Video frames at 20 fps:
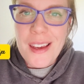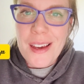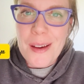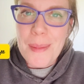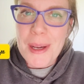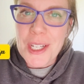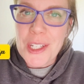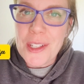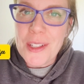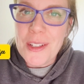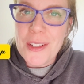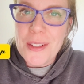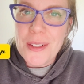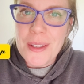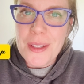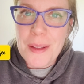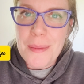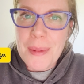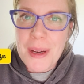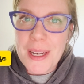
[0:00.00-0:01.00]
I'm actually
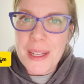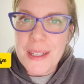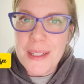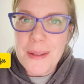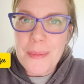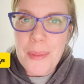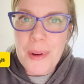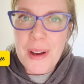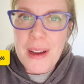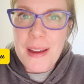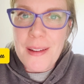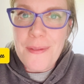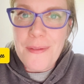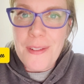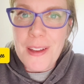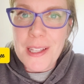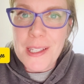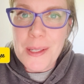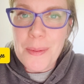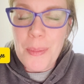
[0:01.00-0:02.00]
using the money to buy
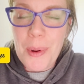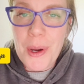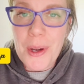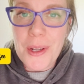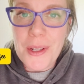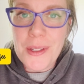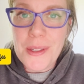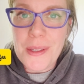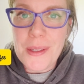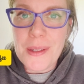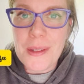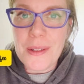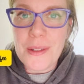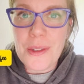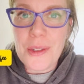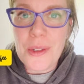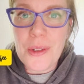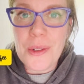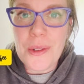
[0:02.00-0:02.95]
fence posts